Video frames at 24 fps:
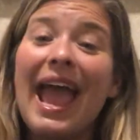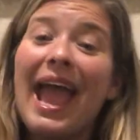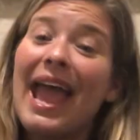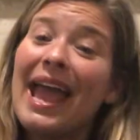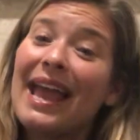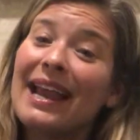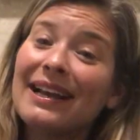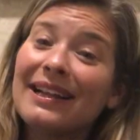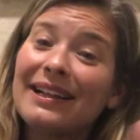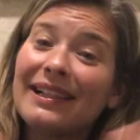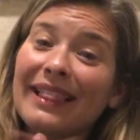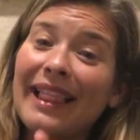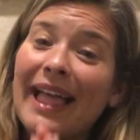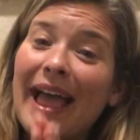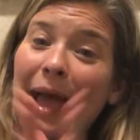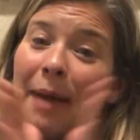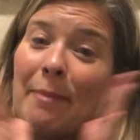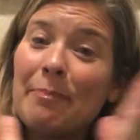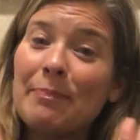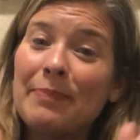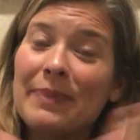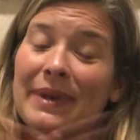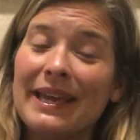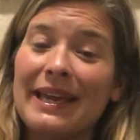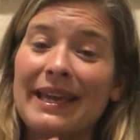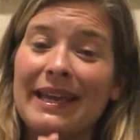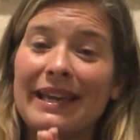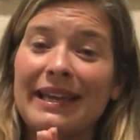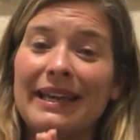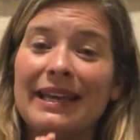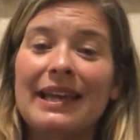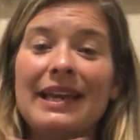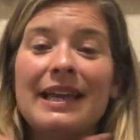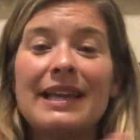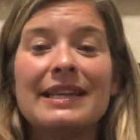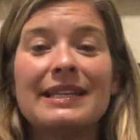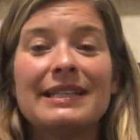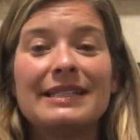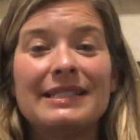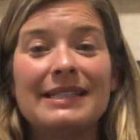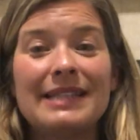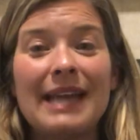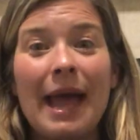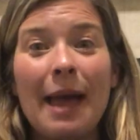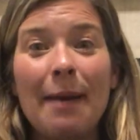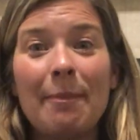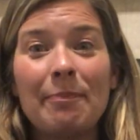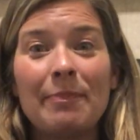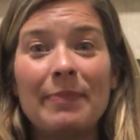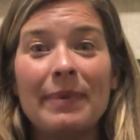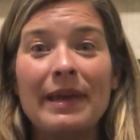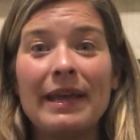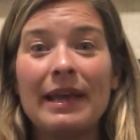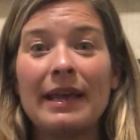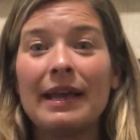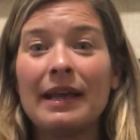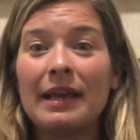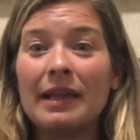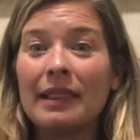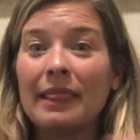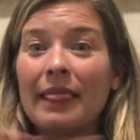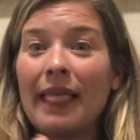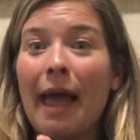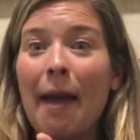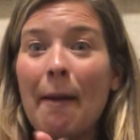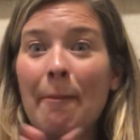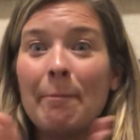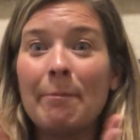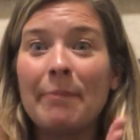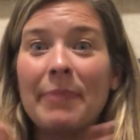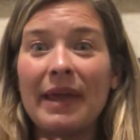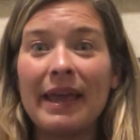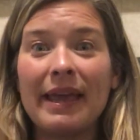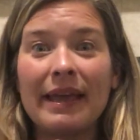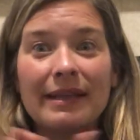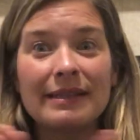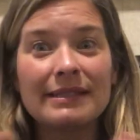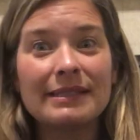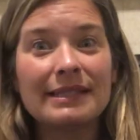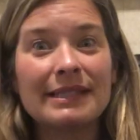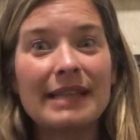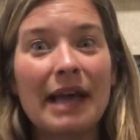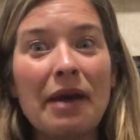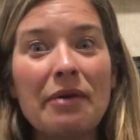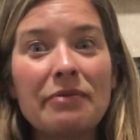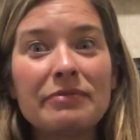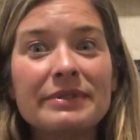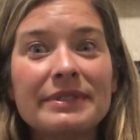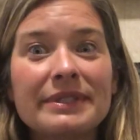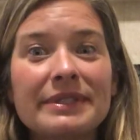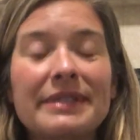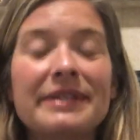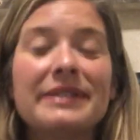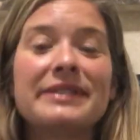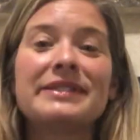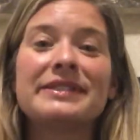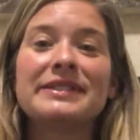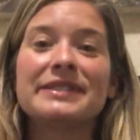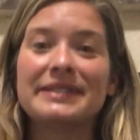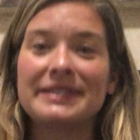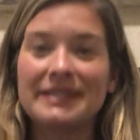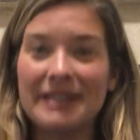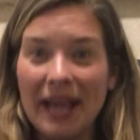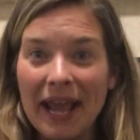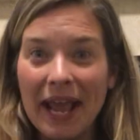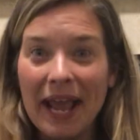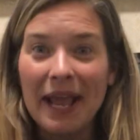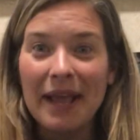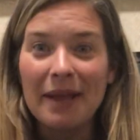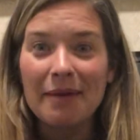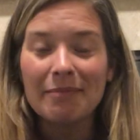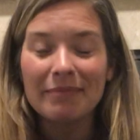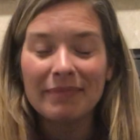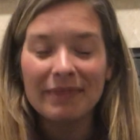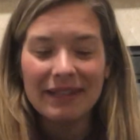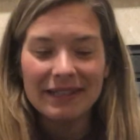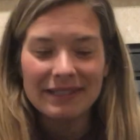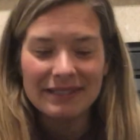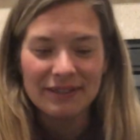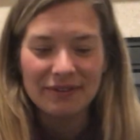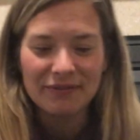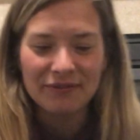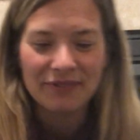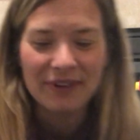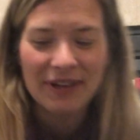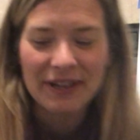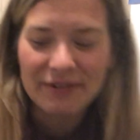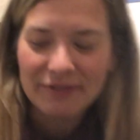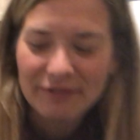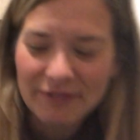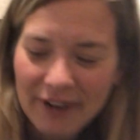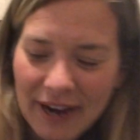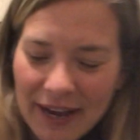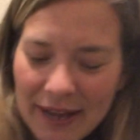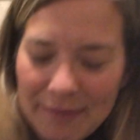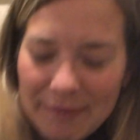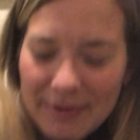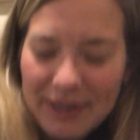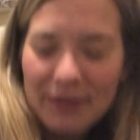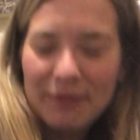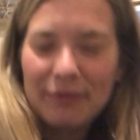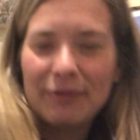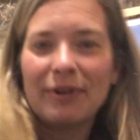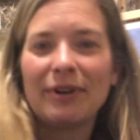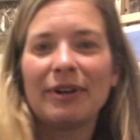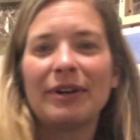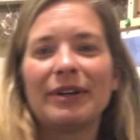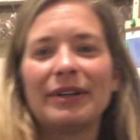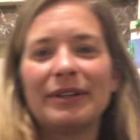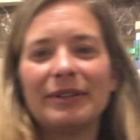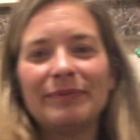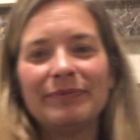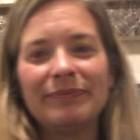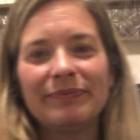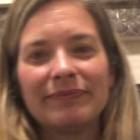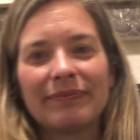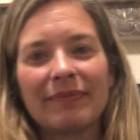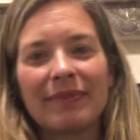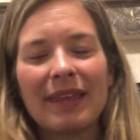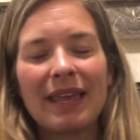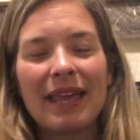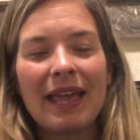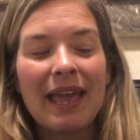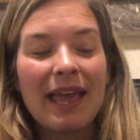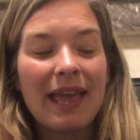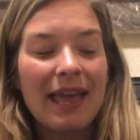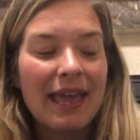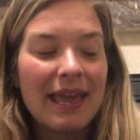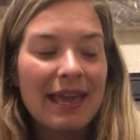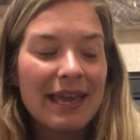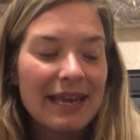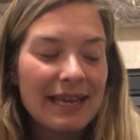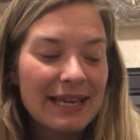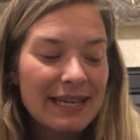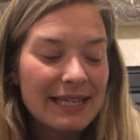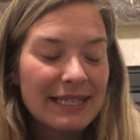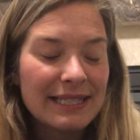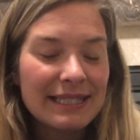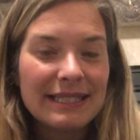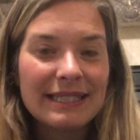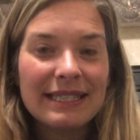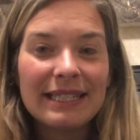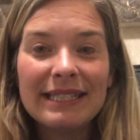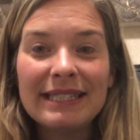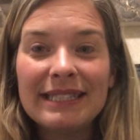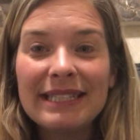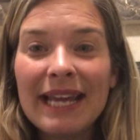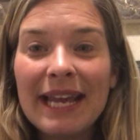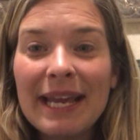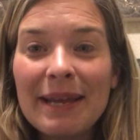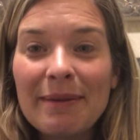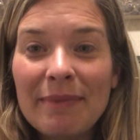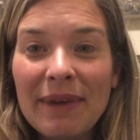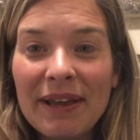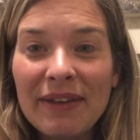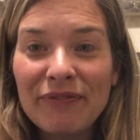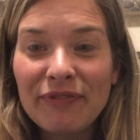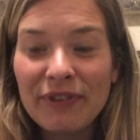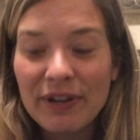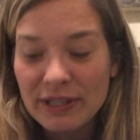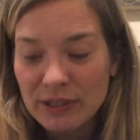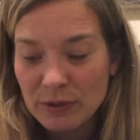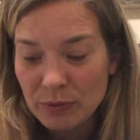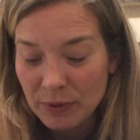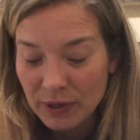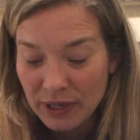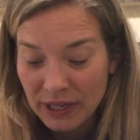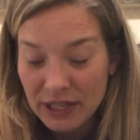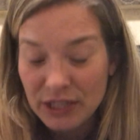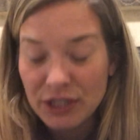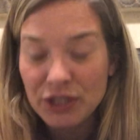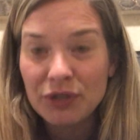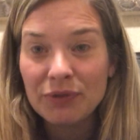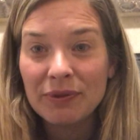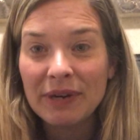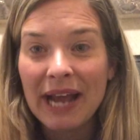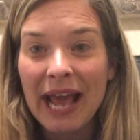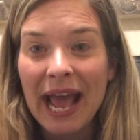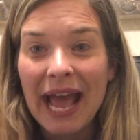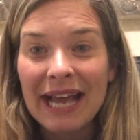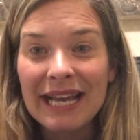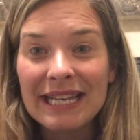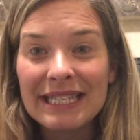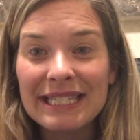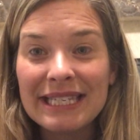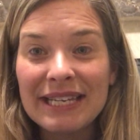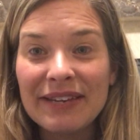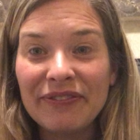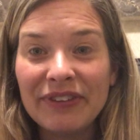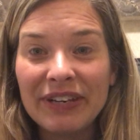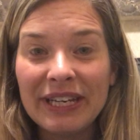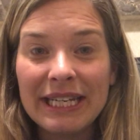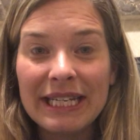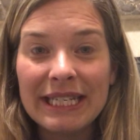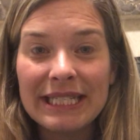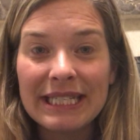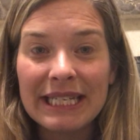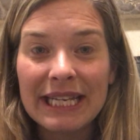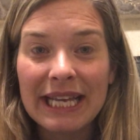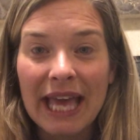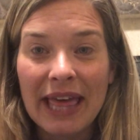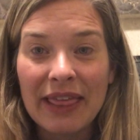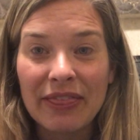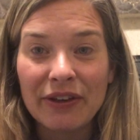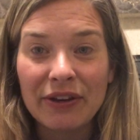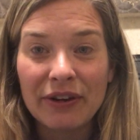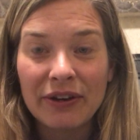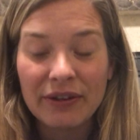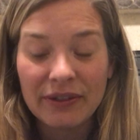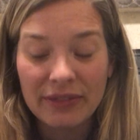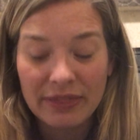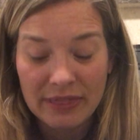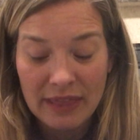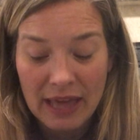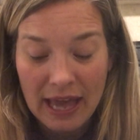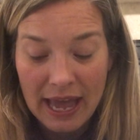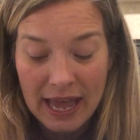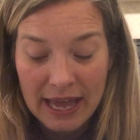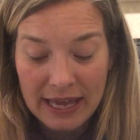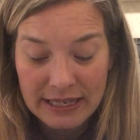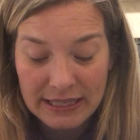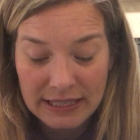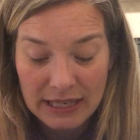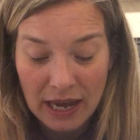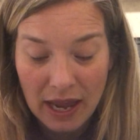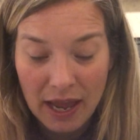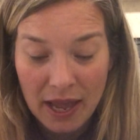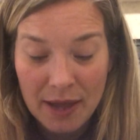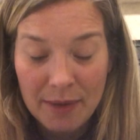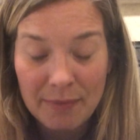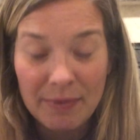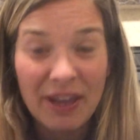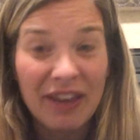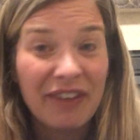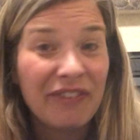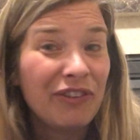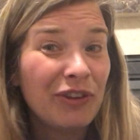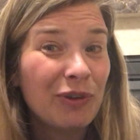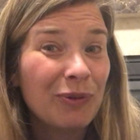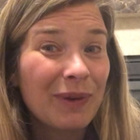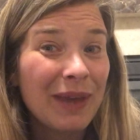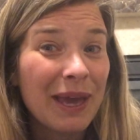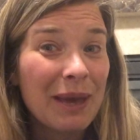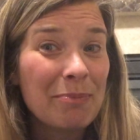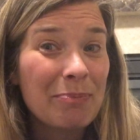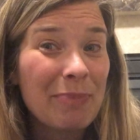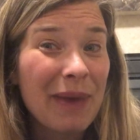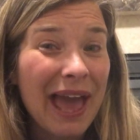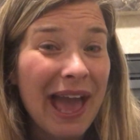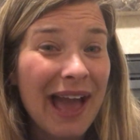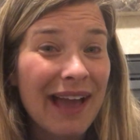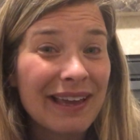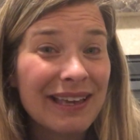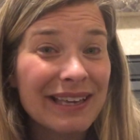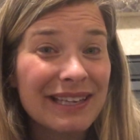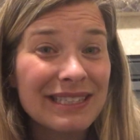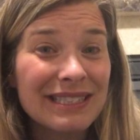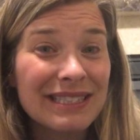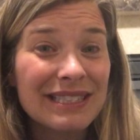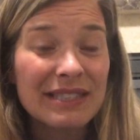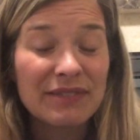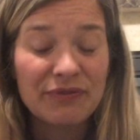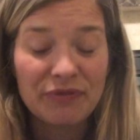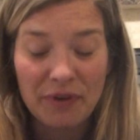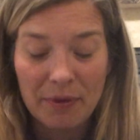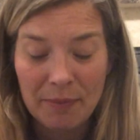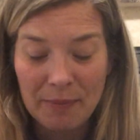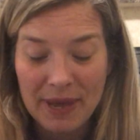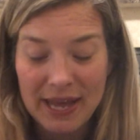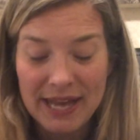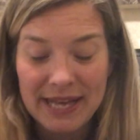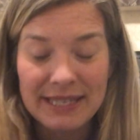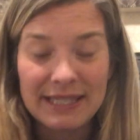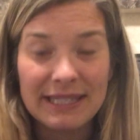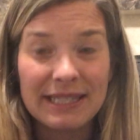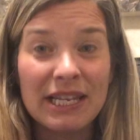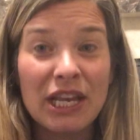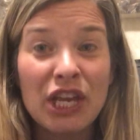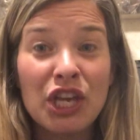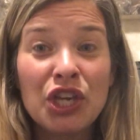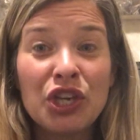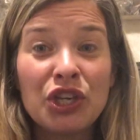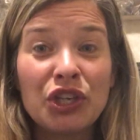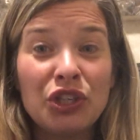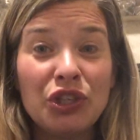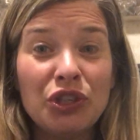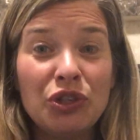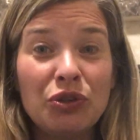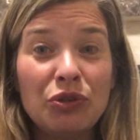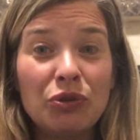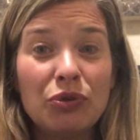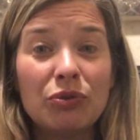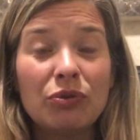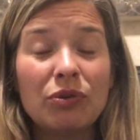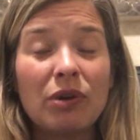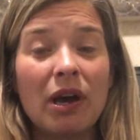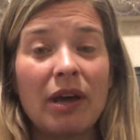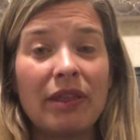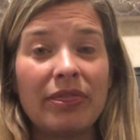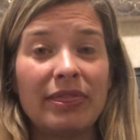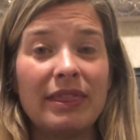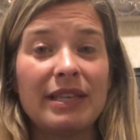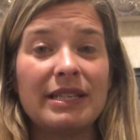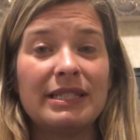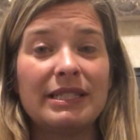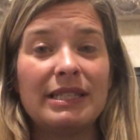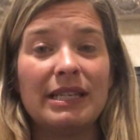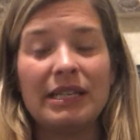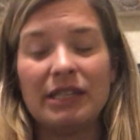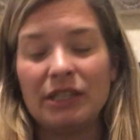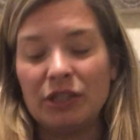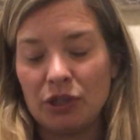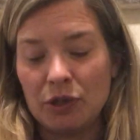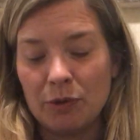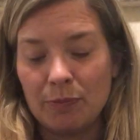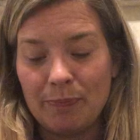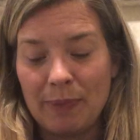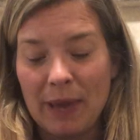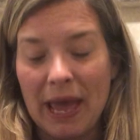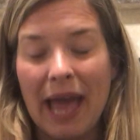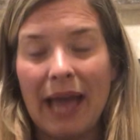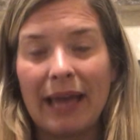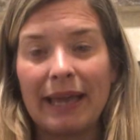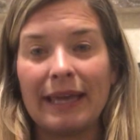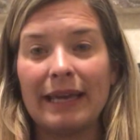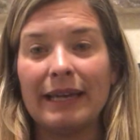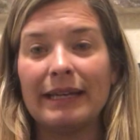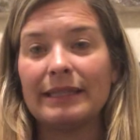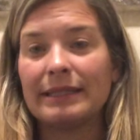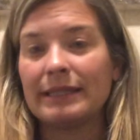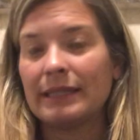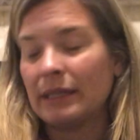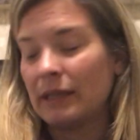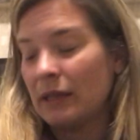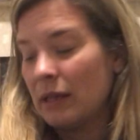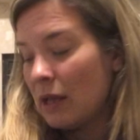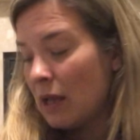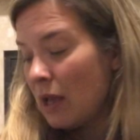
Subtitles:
and clapping. Tapping, clapping sounds the same. That's a fun rhyming word. Today, my friends, we're going to do an activity together that if you get packets from us, you got this in your packet.